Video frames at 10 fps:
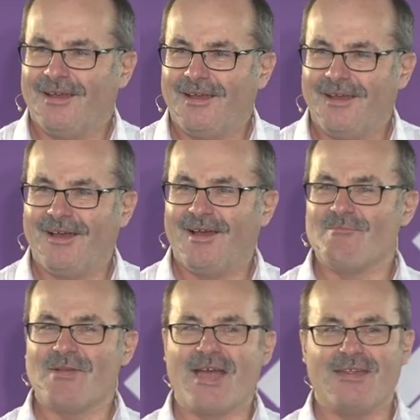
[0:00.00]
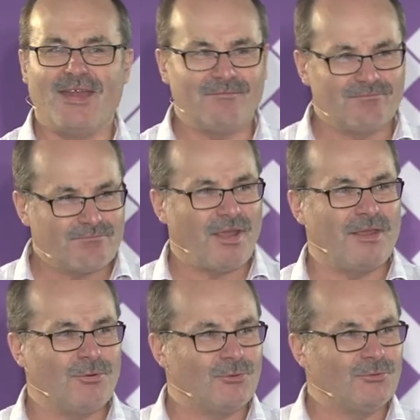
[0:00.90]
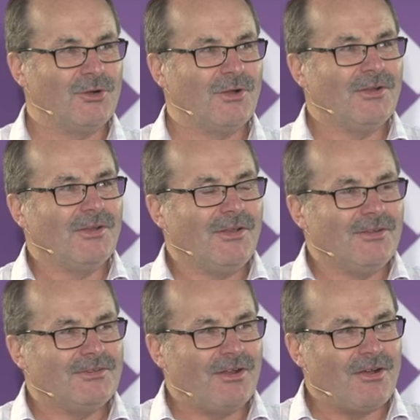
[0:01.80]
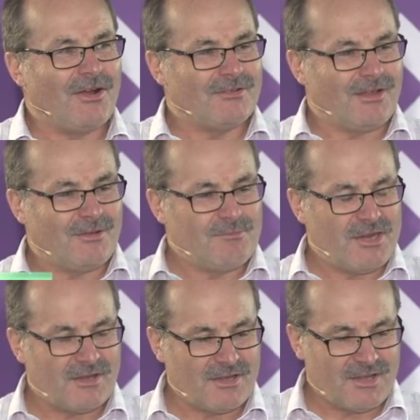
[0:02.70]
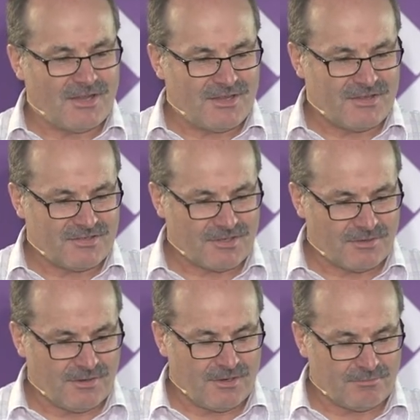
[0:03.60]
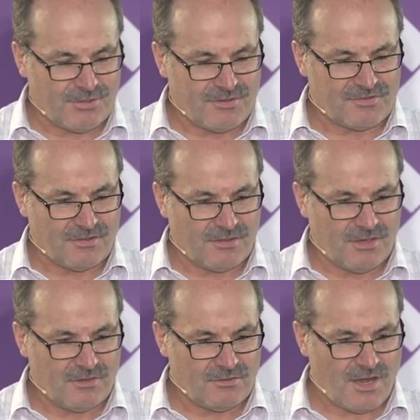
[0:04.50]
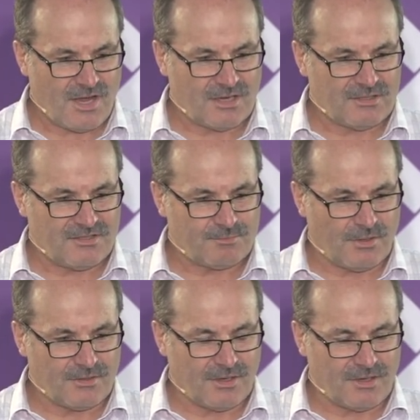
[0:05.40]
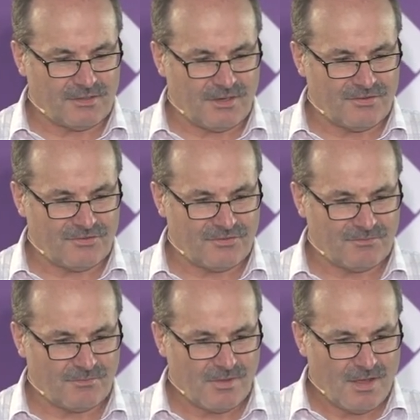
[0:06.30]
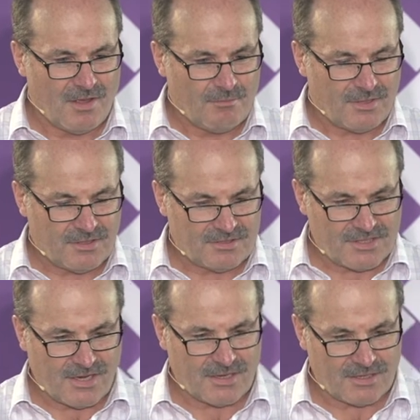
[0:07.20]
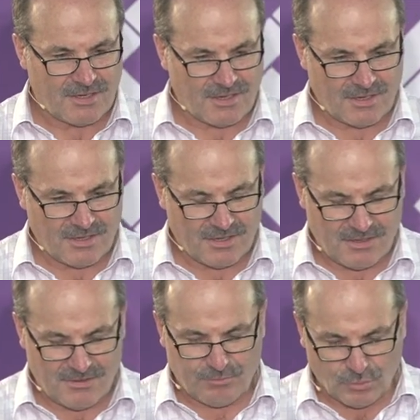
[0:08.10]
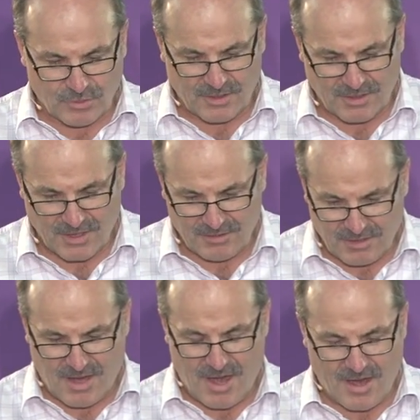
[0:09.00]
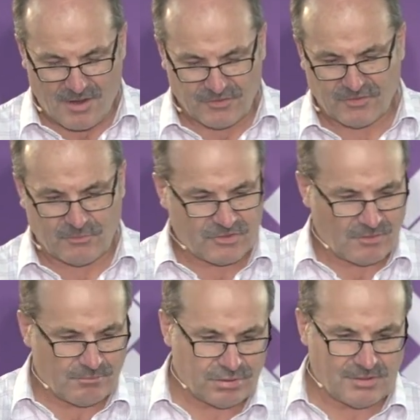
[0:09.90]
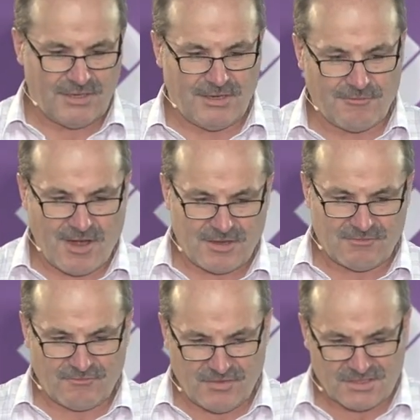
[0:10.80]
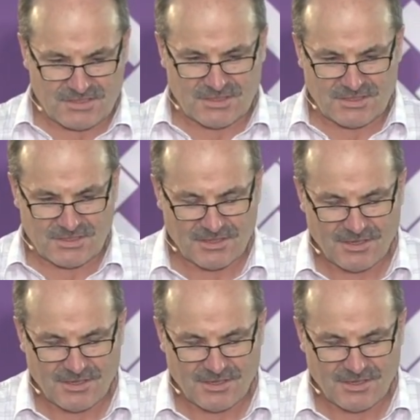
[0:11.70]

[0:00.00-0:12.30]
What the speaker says: And people, you know, I met a Syrian person there who hardly spoke English, but had bought a house that was completely rat infested,